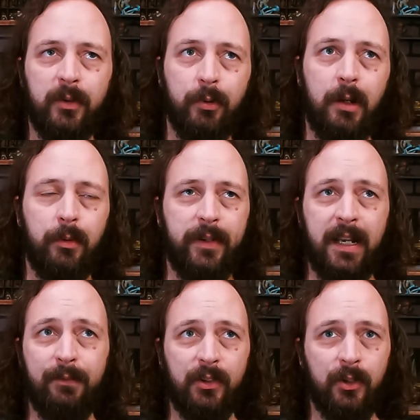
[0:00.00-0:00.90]
a problem that I
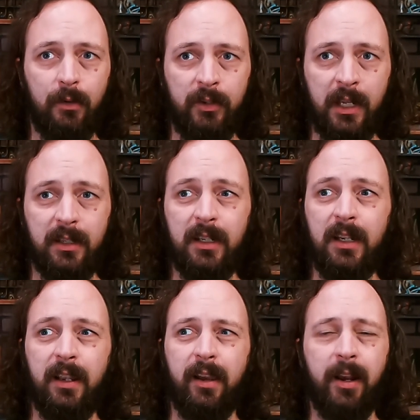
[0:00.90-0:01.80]
haven't solved yet,
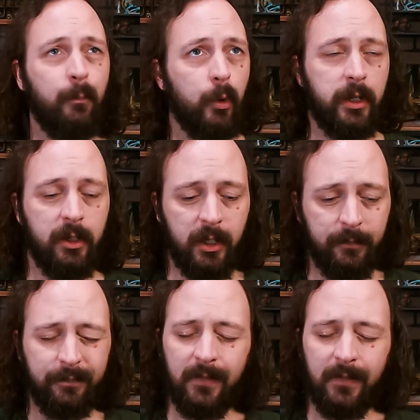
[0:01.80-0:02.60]
and I'm working on it.